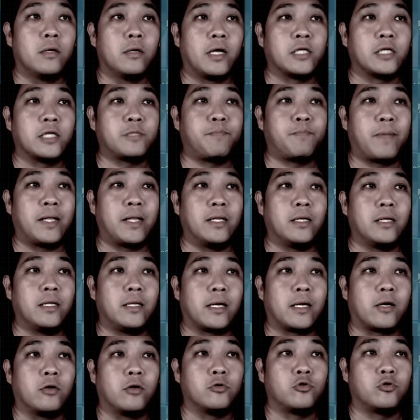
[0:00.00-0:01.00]
expanded
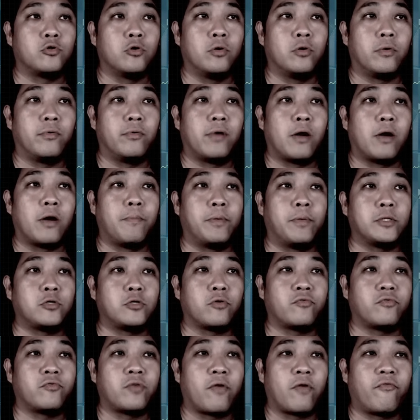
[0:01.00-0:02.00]
their control around
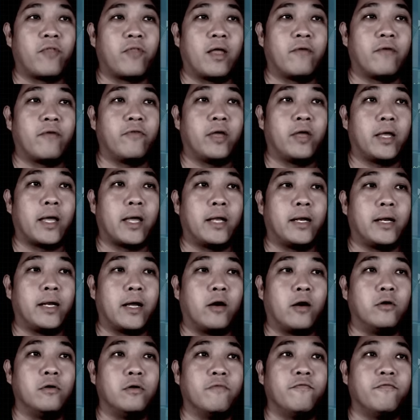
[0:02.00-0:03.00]
Petrov-Trevneve, and they
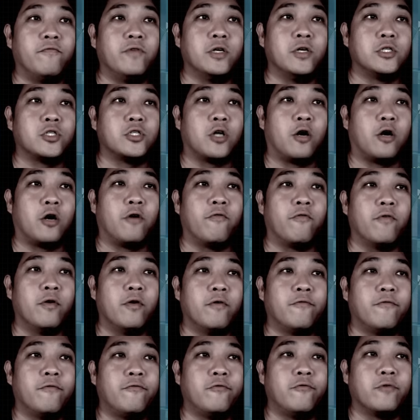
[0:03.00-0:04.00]
are on the verge of
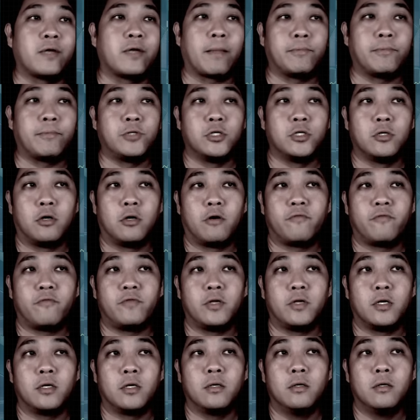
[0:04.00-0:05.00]
full capture of
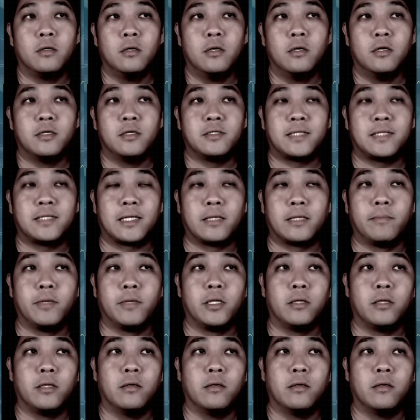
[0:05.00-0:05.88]
the settlement.